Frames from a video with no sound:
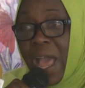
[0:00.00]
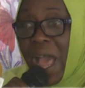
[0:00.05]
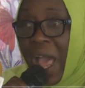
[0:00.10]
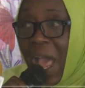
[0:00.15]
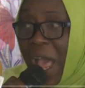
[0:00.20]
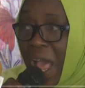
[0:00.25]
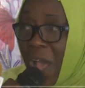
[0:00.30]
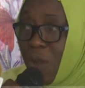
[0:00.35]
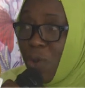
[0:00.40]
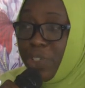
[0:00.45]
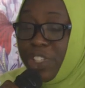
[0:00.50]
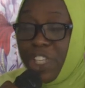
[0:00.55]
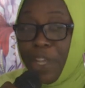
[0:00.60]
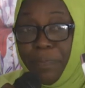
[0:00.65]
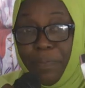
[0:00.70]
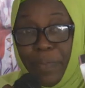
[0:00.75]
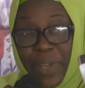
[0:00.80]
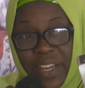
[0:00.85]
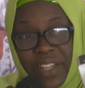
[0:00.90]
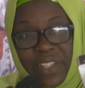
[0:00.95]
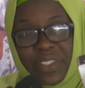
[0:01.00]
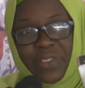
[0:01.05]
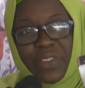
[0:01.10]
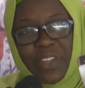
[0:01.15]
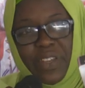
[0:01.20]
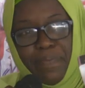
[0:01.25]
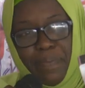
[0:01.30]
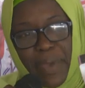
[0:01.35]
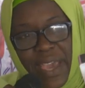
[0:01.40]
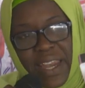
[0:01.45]
how the
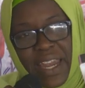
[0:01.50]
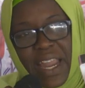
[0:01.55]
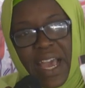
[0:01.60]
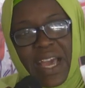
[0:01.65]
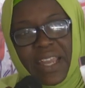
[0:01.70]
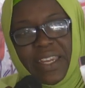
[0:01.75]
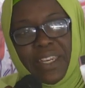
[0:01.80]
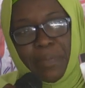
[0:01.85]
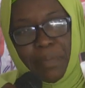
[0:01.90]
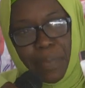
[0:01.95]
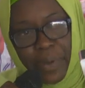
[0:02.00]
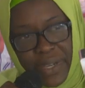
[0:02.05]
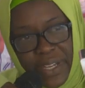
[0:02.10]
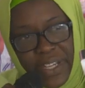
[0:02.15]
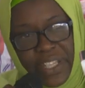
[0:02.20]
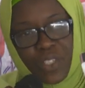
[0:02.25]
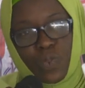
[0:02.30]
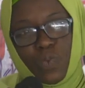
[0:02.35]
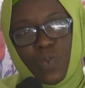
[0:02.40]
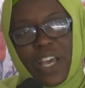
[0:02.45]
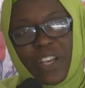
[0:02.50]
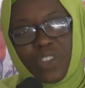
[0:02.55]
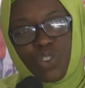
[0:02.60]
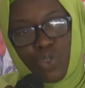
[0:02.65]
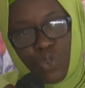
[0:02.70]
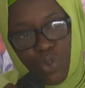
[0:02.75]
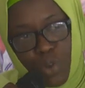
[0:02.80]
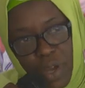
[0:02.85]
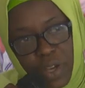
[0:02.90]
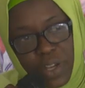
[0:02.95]
military men and the police were
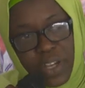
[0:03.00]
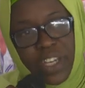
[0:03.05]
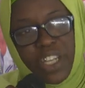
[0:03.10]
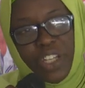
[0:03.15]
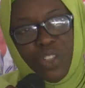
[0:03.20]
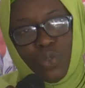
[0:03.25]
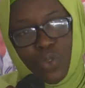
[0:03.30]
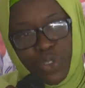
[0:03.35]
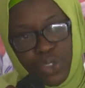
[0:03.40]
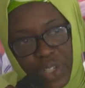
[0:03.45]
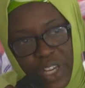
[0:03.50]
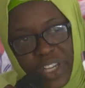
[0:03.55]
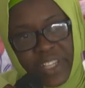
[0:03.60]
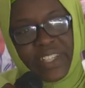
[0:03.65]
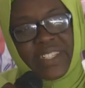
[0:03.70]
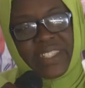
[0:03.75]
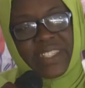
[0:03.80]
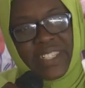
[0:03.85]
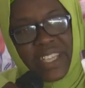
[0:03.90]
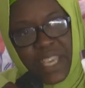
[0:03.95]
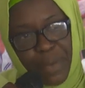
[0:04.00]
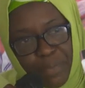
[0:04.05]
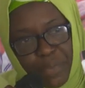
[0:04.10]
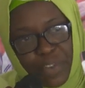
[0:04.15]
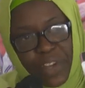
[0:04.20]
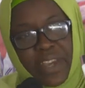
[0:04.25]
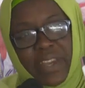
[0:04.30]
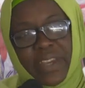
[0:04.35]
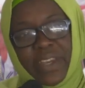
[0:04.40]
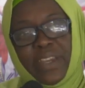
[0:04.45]
struggling to join the same
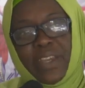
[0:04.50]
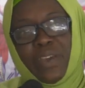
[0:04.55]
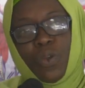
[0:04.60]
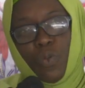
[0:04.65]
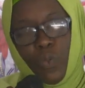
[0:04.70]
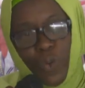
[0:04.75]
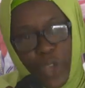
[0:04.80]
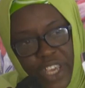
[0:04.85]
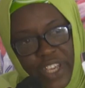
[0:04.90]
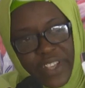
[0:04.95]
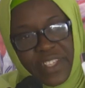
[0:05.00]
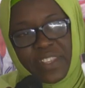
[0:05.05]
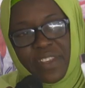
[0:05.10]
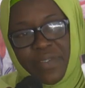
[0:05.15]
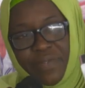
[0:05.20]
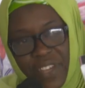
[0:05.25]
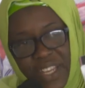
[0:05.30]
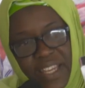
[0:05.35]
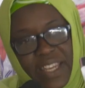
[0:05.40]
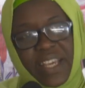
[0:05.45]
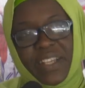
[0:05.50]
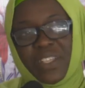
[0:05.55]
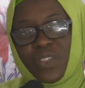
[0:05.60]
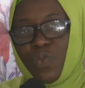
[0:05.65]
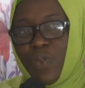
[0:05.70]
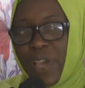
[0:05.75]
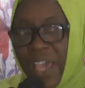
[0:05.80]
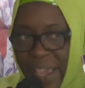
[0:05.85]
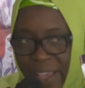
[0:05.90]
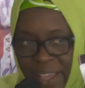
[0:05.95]
train we civilians
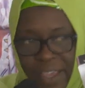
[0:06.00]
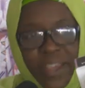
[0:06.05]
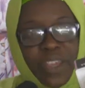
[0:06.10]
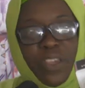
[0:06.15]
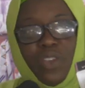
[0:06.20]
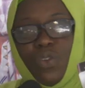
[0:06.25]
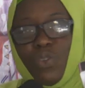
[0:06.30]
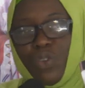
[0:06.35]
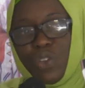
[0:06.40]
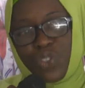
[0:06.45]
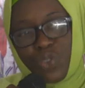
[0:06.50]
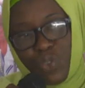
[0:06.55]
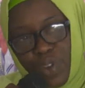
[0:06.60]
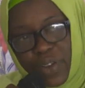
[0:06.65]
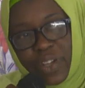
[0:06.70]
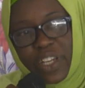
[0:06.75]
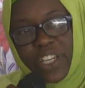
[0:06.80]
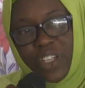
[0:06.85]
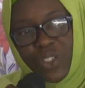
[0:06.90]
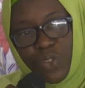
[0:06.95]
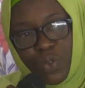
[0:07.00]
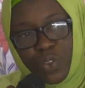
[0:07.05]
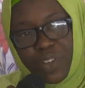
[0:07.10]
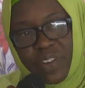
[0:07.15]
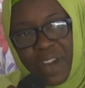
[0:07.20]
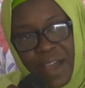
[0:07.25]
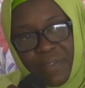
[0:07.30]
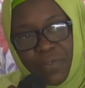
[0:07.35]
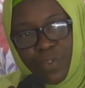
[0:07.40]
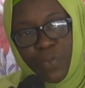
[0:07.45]
were, you know, struggling to
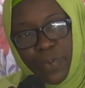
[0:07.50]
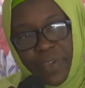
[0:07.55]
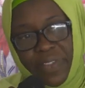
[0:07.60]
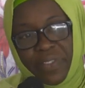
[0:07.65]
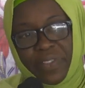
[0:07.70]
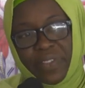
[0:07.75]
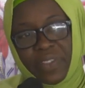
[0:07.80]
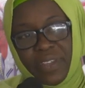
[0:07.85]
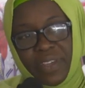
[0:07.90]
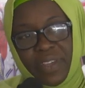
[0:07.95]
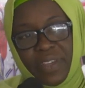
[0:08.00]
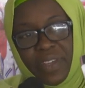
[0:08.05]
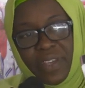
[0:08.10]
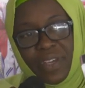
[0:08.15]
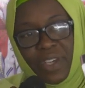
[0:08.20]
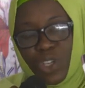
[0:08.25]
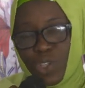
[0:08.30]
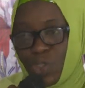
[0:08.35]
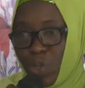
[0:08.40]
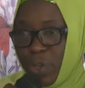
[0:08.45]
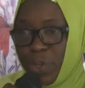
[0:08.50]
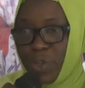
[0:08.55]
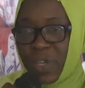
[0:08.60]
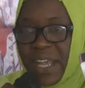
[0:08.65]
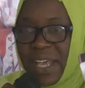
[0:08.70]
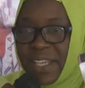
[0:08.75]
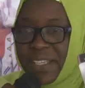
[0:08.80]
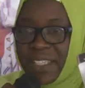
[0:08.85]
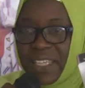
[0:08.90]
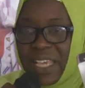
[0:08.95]
travel with. So you
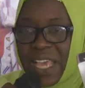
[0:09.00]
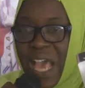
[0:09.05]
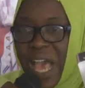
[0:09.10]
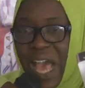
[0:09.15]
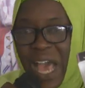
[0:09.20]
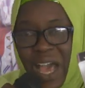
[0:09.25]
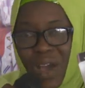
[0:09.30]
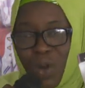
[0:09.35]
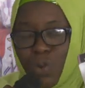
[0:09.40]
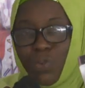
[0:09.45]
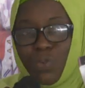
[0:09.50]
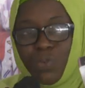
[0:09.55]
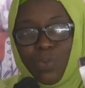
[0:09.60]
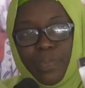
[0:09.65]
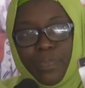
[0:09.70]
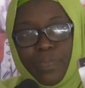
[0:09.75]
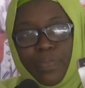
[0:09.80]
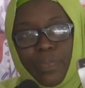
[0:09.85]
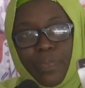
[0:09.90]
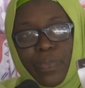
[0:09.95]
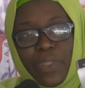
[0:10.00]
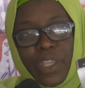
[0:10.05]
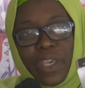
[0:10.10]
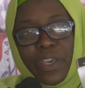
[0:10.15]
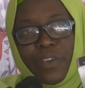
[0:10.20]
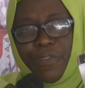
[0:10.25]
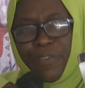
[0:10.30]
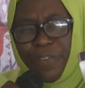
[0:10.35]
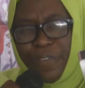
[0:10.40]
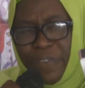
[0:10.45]
can see how
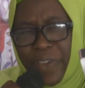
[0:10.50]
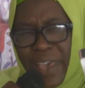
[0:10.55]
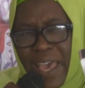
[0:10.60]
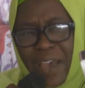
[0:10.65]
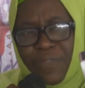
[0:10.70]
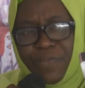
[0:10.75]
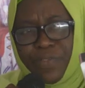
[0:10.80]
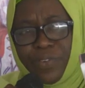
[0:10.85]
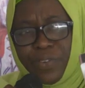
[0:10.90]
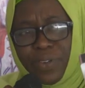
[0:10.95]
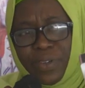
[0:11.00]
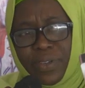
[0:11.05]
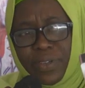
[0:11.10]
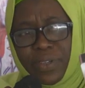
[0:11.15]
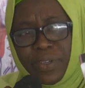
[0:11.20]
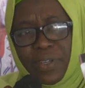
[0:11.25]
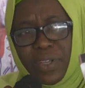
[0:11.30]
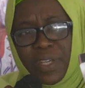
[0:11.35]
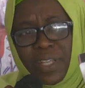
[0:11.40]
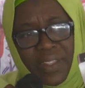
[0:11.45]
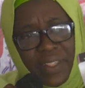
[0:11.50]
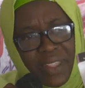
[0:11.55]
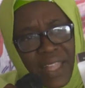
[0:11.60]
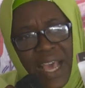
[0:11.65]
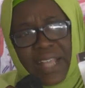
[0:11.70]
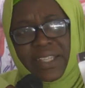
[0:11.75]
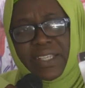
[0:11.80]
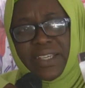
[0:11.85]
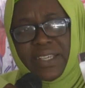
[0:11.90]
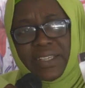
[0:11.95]
fearful
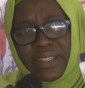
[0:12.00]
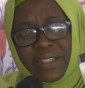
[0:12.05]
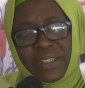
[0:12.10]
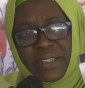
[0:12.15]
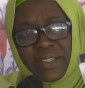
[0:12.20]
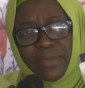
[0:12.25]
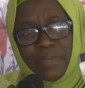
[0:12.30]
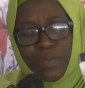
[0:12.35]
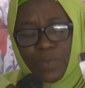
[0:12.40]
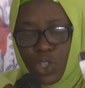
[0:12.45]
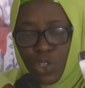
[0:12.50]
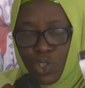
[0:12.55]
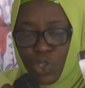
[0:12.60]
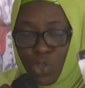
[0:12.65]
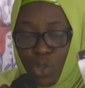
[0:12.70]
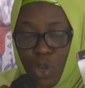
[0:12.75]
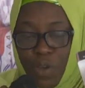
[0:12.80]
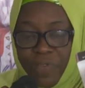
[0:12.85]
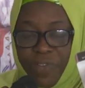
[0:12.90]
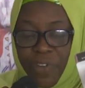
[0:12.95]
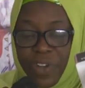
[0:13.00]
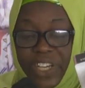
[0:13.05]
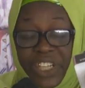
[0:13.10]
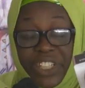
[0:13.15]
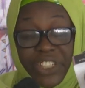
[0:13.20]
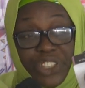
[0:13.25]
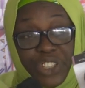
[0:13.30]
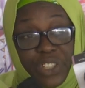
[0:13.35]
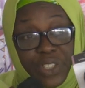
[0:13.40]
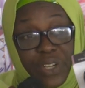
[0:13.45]
that is. So for
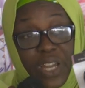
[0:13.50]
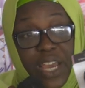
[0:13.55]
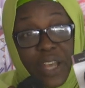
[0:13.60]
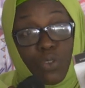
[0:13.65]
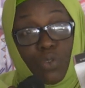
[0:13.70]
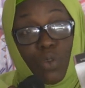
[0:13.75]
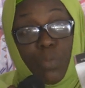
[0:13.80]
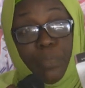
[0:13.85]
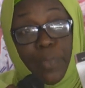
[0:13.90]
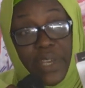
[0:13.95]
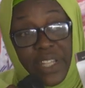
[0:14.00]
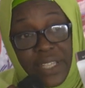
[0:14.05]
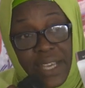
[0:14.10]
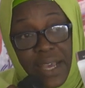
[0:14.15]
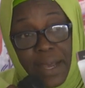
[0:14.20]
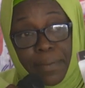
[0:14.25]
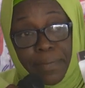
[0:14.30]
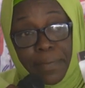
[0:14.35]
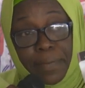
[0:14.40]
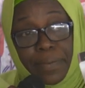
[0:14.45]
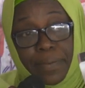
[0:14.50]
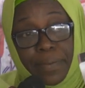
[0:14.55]
Nigeria to meet up,